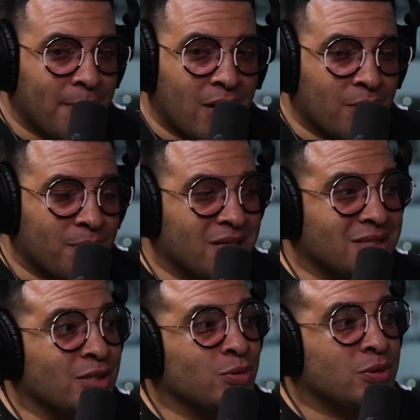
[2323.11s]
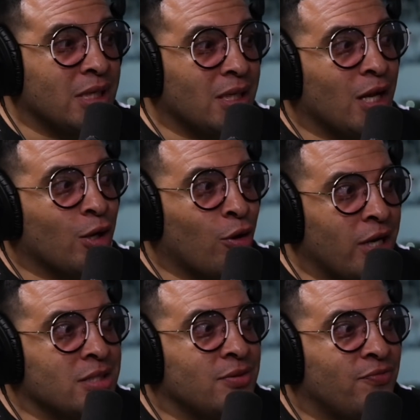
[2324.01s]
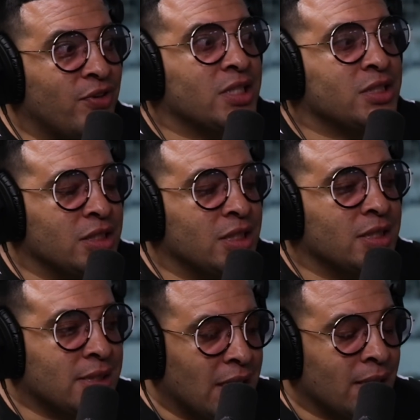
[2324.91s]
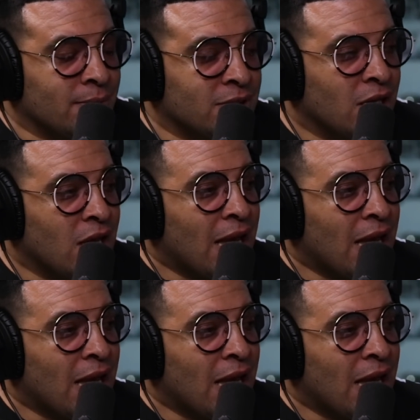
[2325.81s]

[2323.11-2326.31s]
mouth because i do say a lot of crazy fuck shit at times